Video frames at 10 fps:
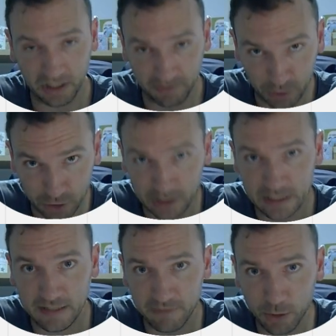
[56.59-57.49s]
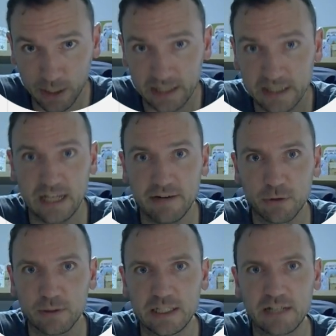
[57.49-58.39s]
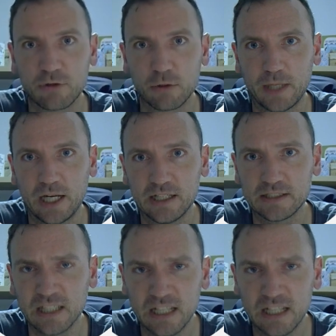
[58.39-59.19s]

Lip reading: if you took narrower and narrower and narrower bars,